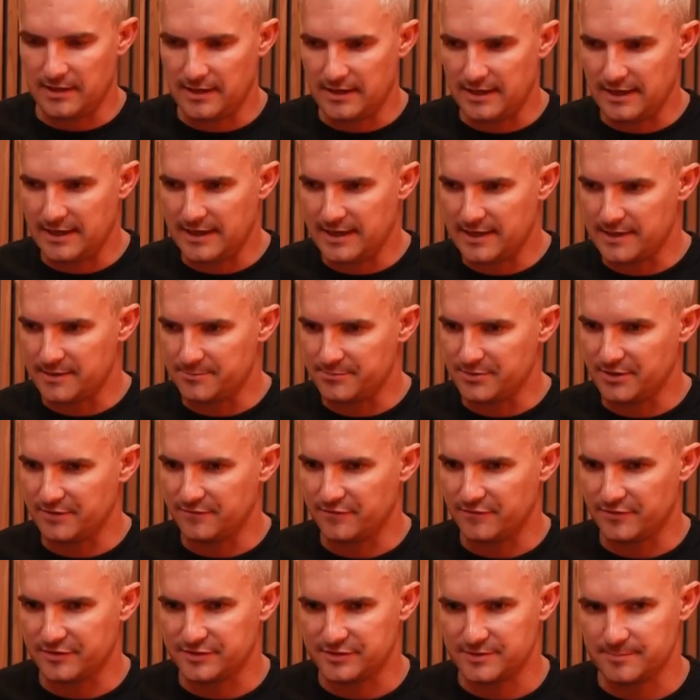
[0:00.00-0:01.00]
I had a bit
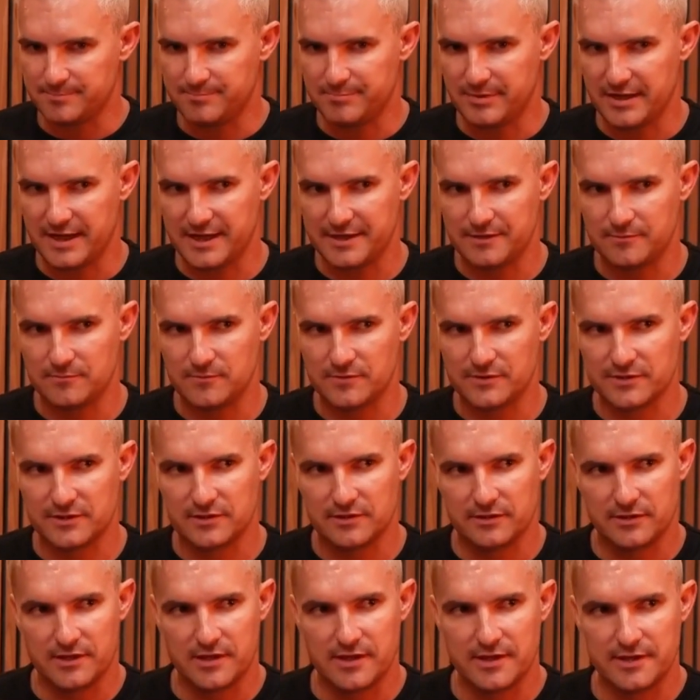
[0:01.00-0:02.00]
of a debate with a
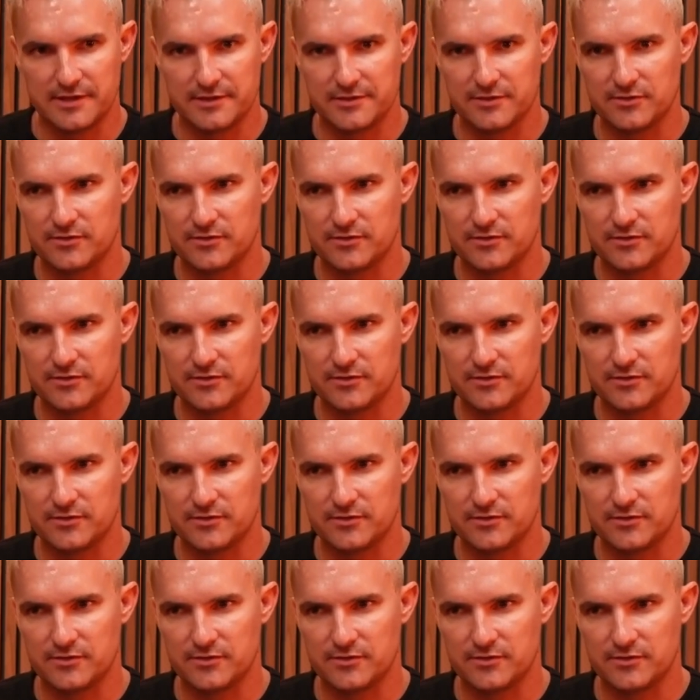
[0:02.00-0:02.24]
client